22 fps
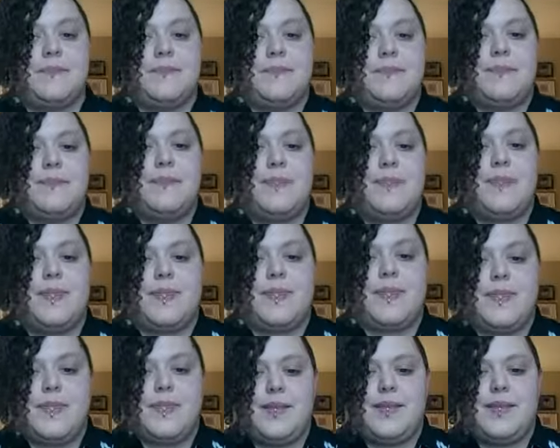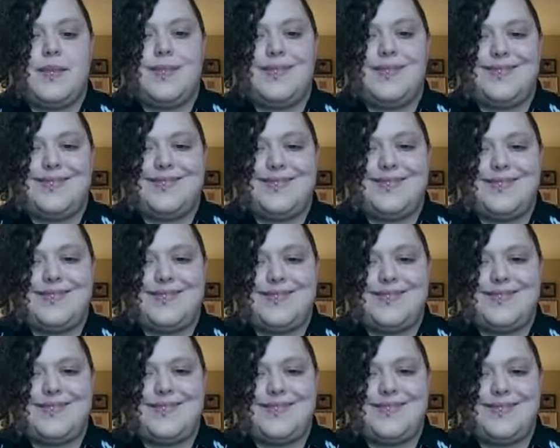
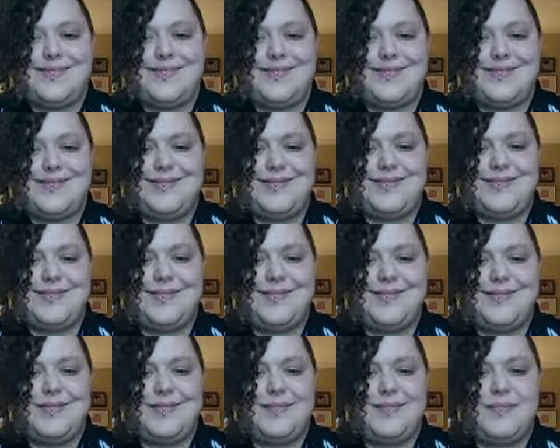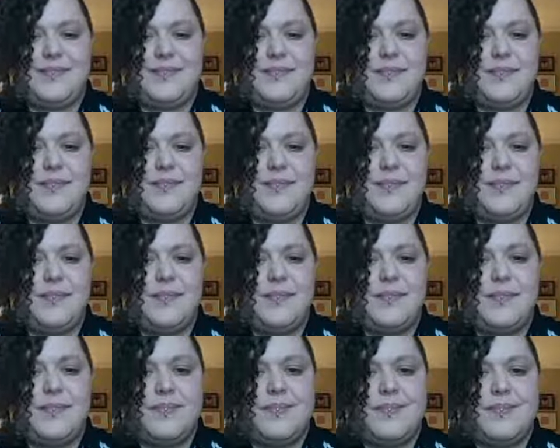
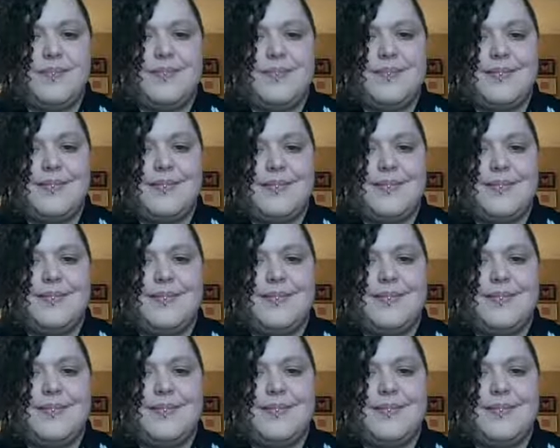Nobody speaks.